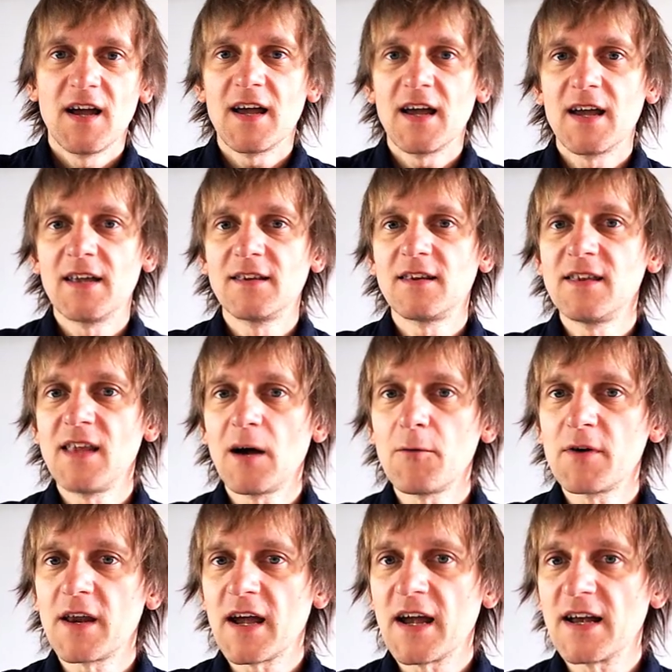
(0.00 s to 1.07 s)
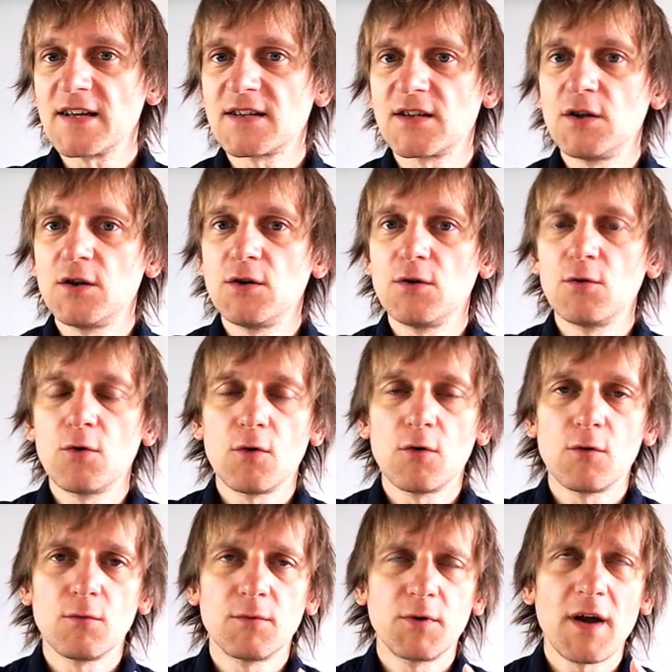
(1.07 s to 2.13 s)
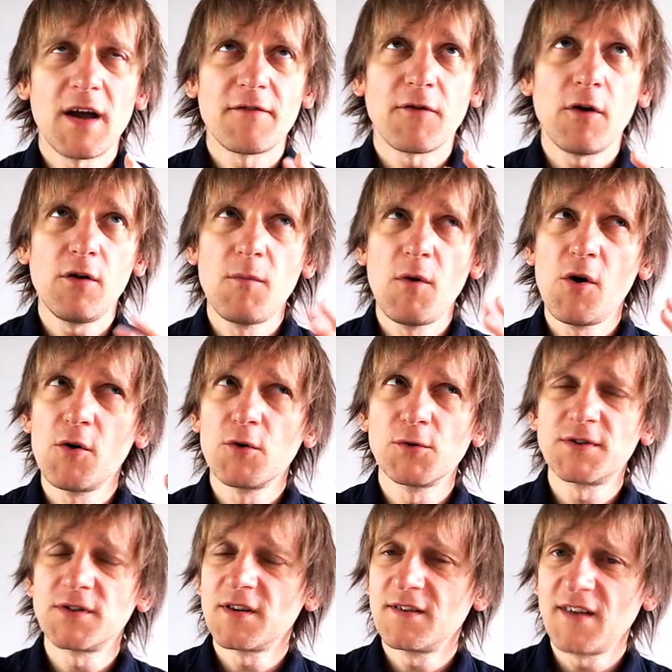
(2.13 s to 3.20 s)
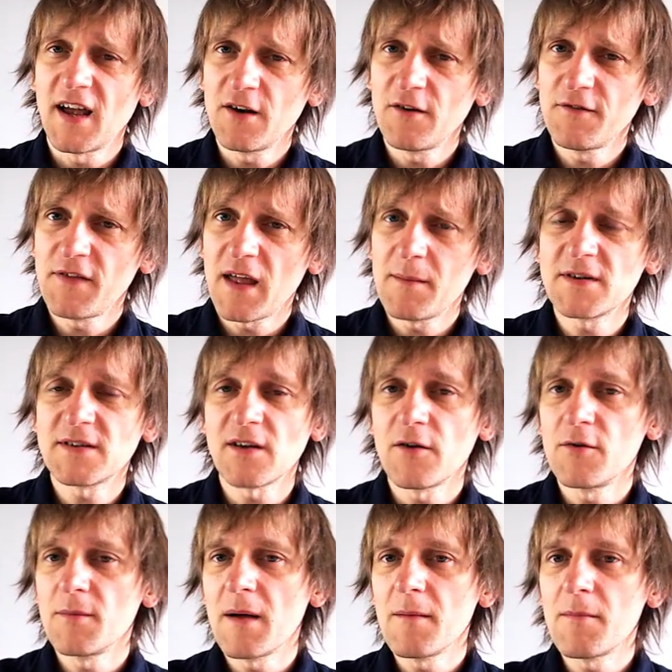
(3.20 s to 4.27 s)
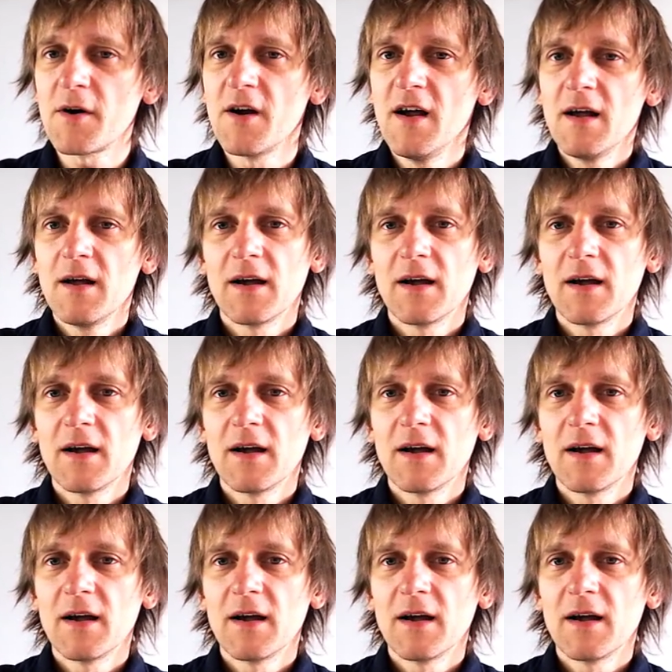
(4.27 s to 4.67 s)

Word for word: and nowadays you have almost 10 of them, as I remember,